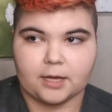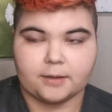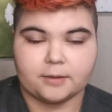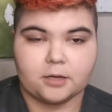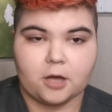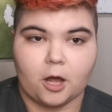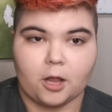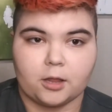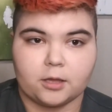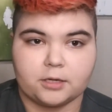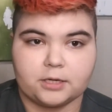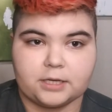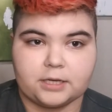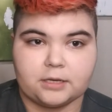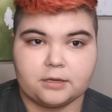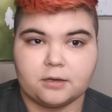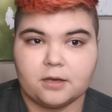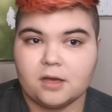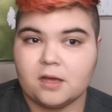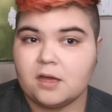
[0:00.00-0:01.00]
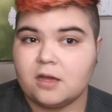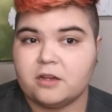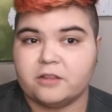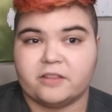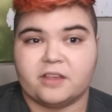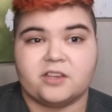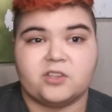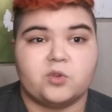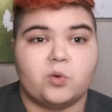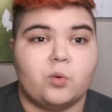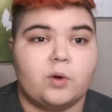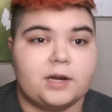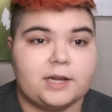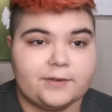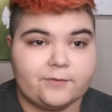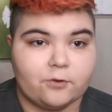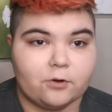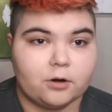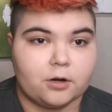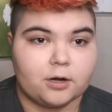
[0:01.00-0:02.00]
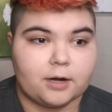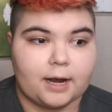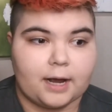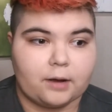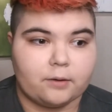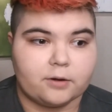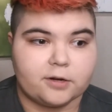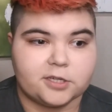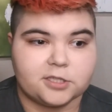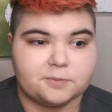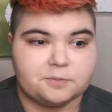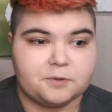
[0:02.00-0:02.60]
colony like 24 hours